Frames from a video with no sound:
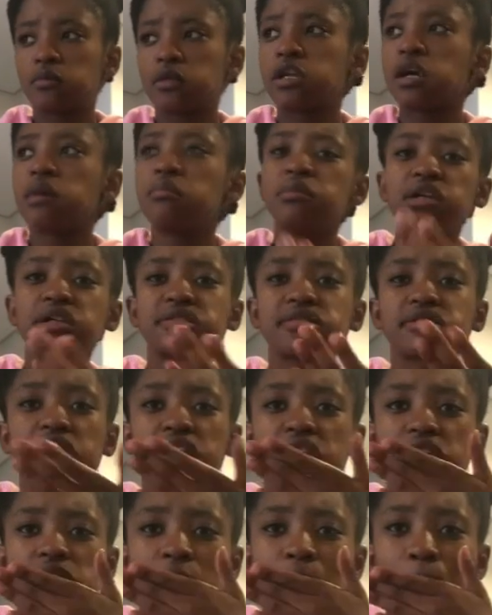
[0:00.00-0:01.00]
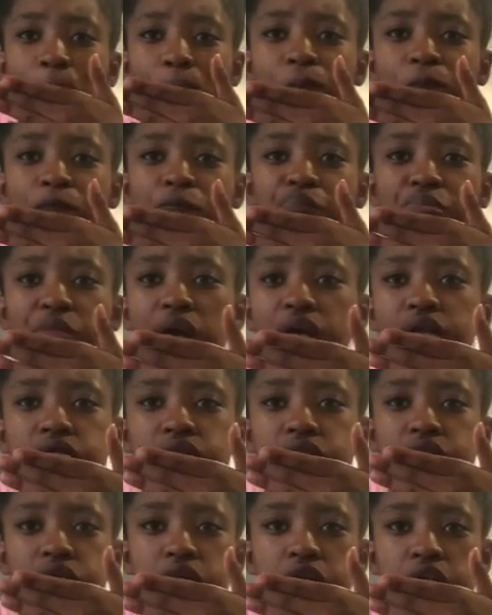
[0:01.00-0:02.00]
Mhlambi, let's say, I
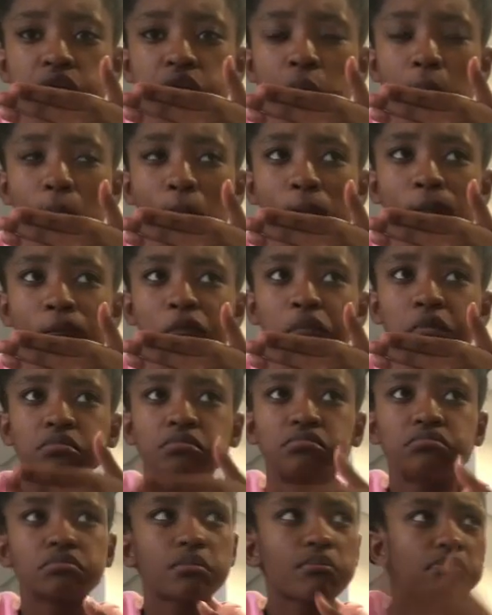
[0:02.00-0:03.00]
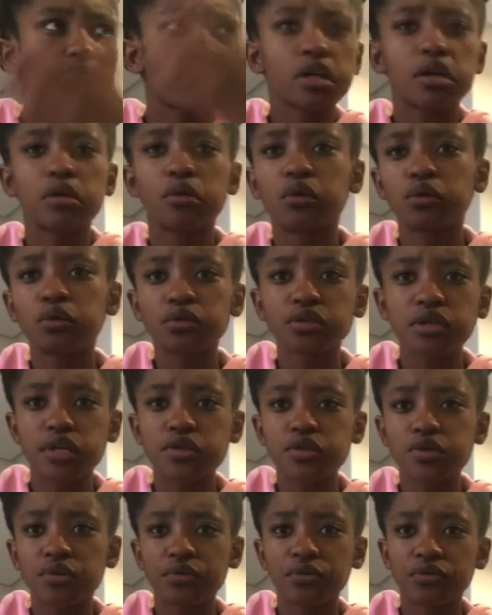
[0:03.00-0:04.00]
see an old
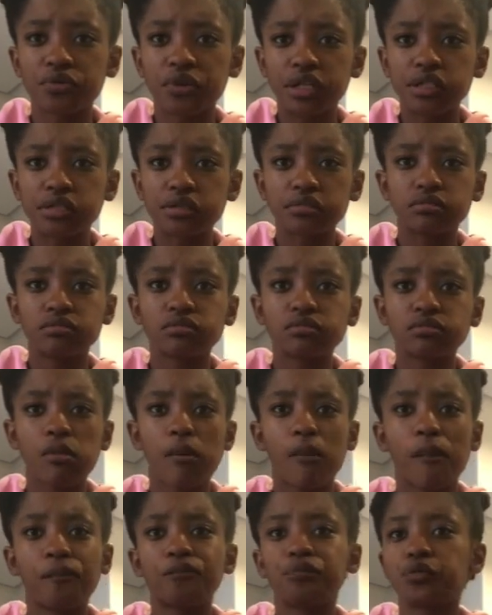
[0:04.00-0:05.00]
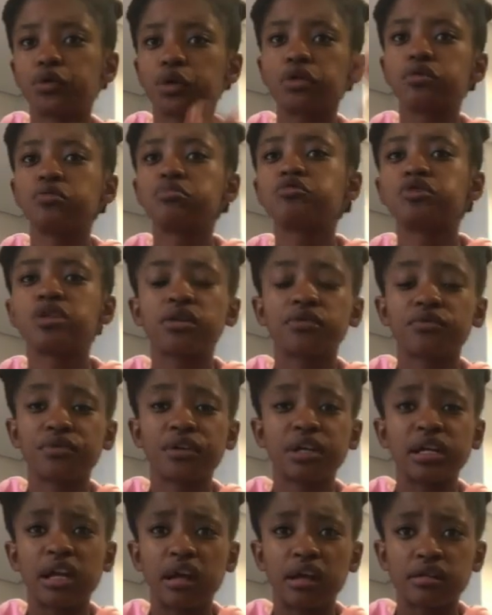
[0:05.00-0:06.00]
high school friend. Look at him running from
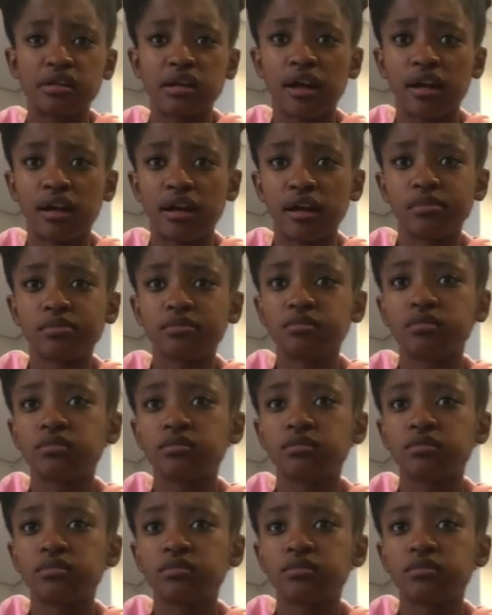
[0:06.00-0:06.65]
the night down.